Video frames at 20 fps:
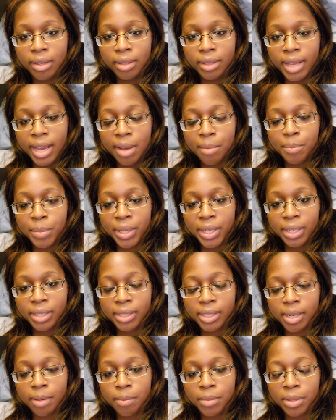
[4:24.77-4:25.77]
that
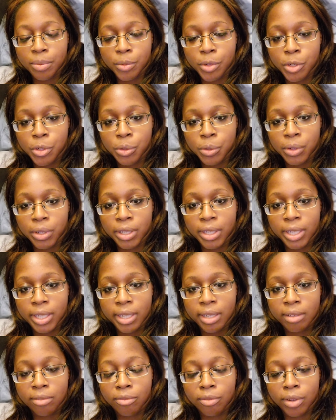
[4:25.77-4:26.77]
picks up the majority
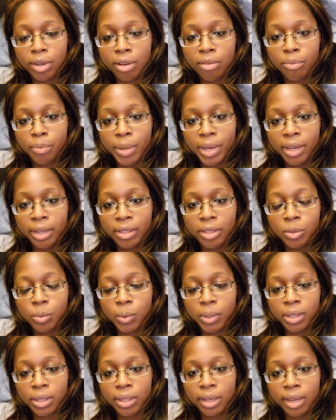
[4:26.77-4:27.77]
of pets
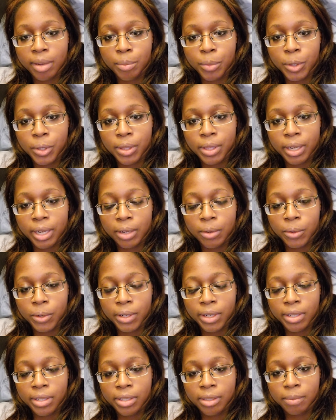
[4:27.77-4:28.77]
with
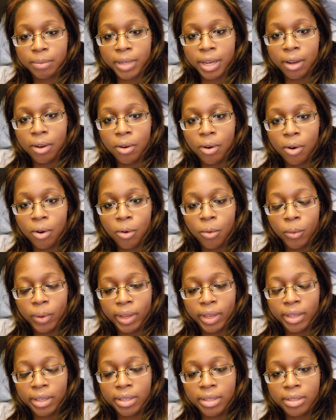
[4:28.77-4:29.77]
hyperthyroidism. Not
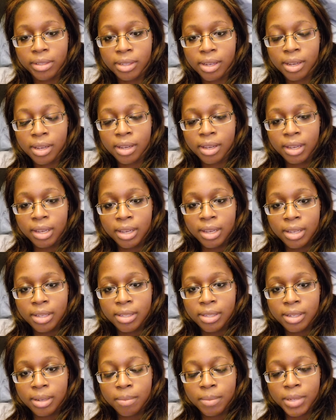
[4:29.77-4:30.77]
always.
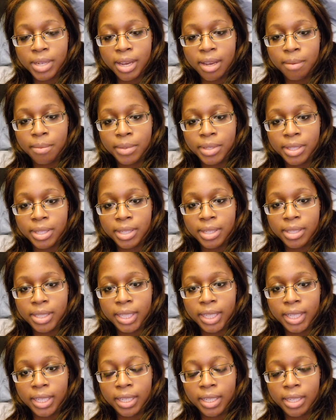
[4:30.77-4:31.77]
Sometimes these
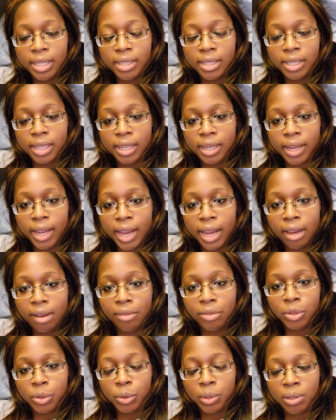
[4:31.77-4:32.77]
kitties can
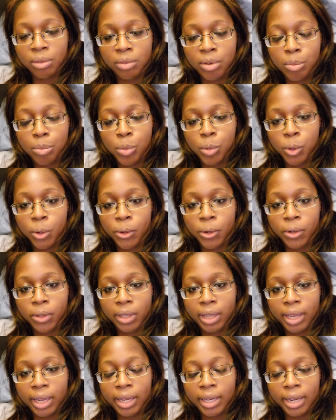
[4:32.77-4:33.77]
have sort of a
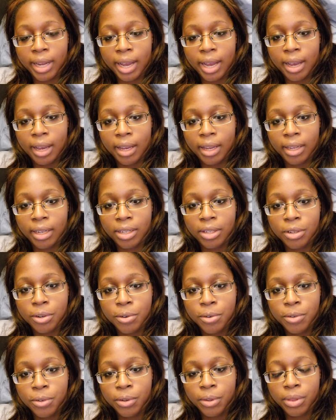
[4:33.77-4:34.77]
borderline high
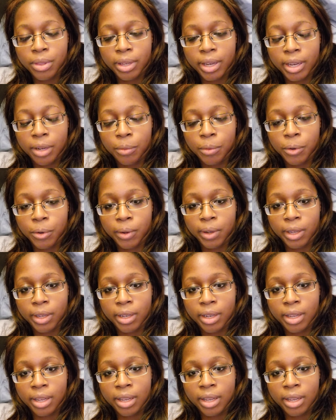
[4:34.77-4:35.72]
total thyroid,